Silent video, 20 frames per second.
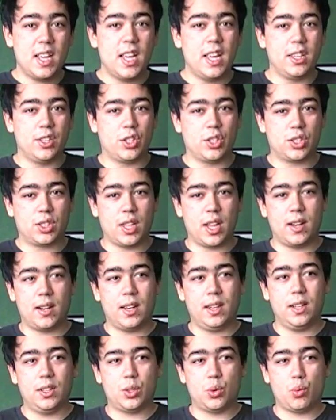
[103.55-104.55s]
It's just that
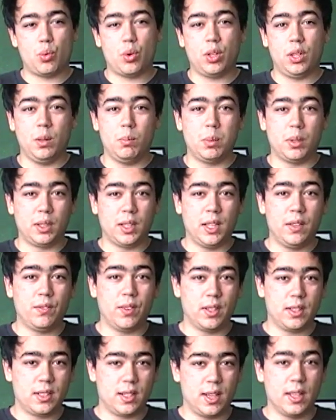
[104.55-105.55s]
he doesn't really believe it.